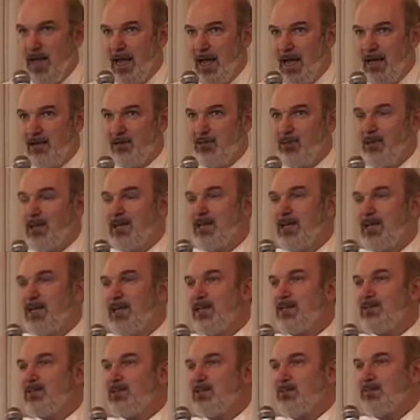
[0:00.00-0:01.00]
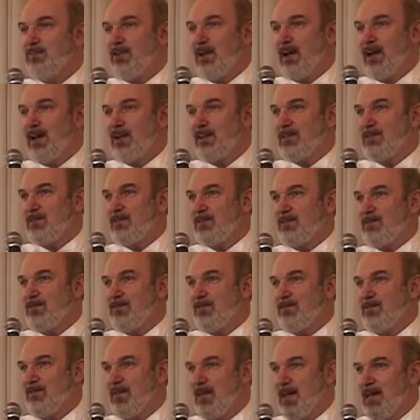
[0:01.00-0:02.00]
And we need to find
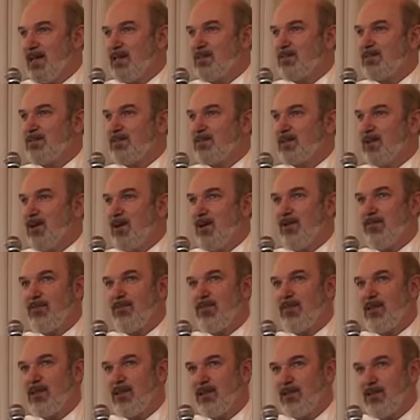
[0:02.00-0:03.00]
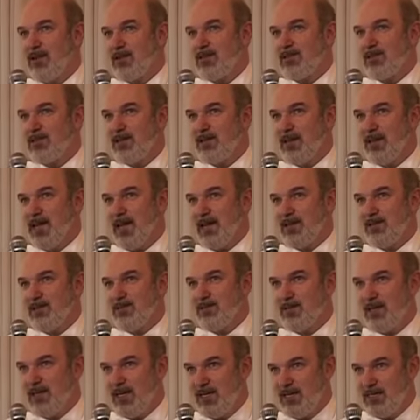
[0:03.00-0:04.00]
ways of theological
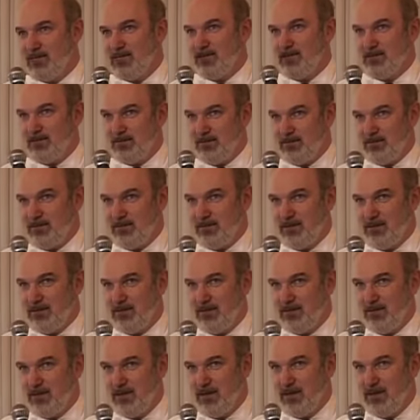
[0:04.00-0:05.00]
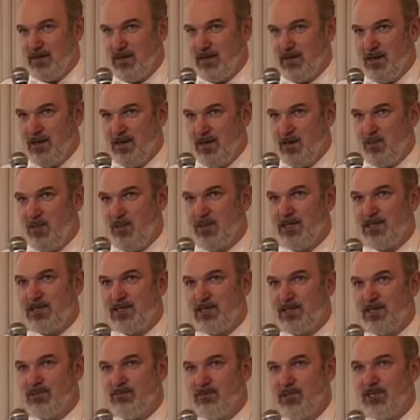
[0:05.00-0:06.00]
education
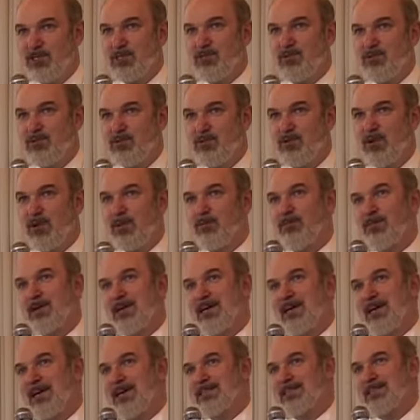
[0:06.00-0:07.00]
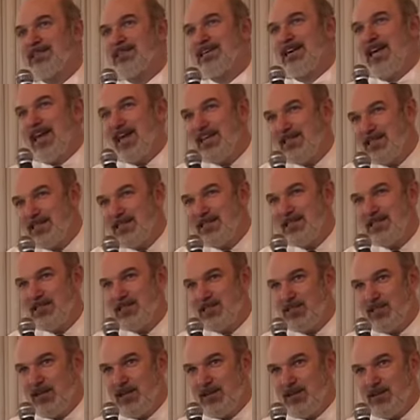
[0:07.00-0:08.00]
which do not bring us against
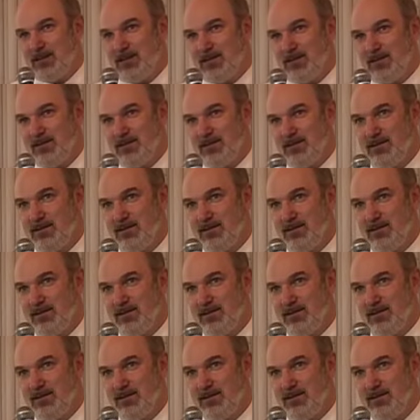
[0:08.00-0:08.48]
each other,